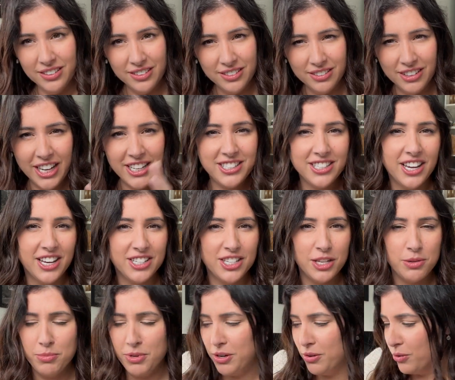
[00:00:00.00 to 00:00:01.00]
Let's get to
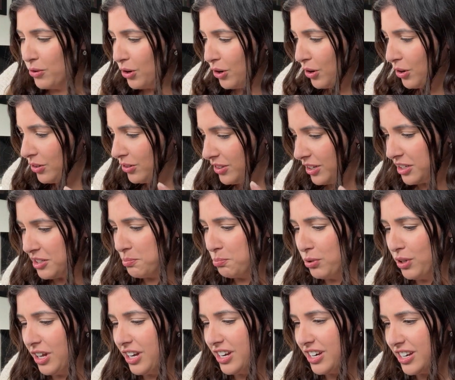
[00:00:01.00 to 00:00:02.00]
the B-roll, let's
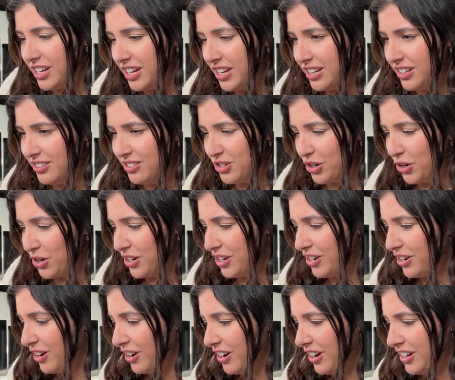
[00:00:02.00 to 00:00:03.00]
plug it in, turn it
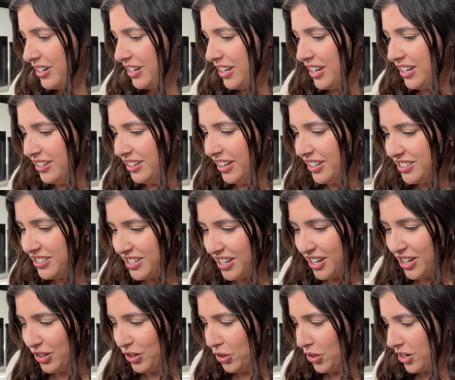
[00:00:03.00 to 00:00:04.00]
on, and let's
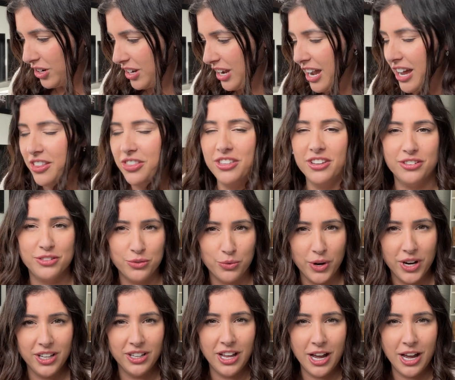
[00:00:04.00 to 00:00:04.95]
take a look at this great